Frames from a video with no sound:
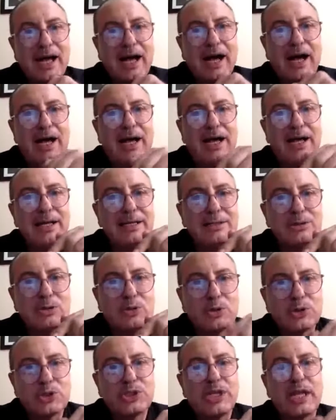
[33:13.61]
I
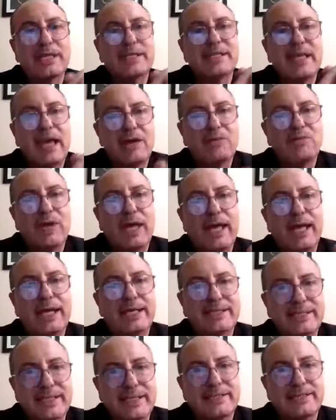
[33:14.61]
could not have
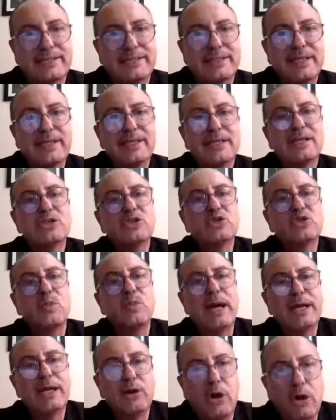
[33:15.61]
access to
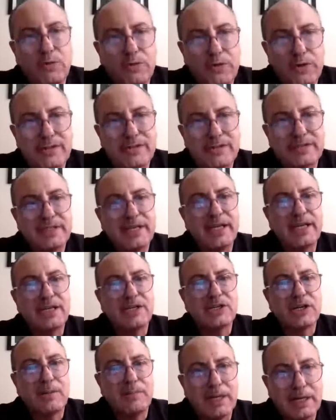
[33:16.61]
my office
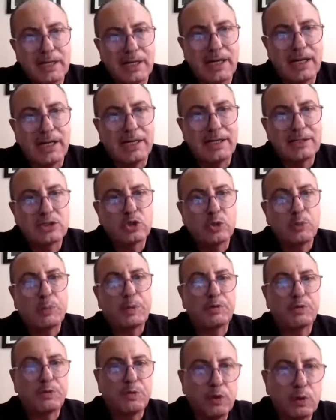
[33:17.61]
in Ramallah to
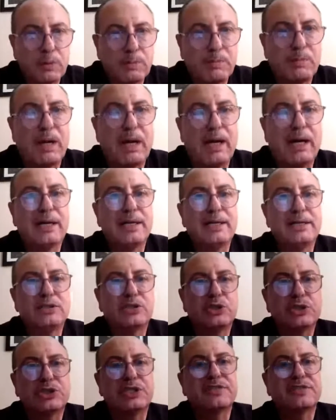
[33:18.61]
perform my
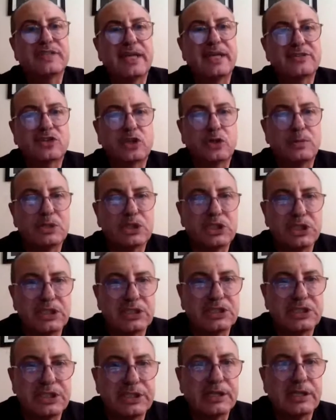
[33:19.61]
duties as
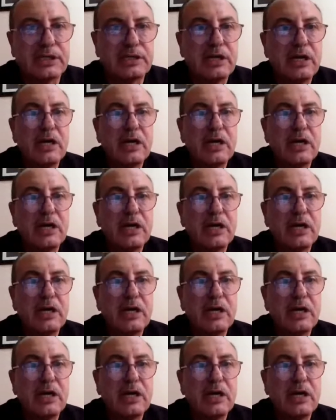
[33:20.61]
Commissioner General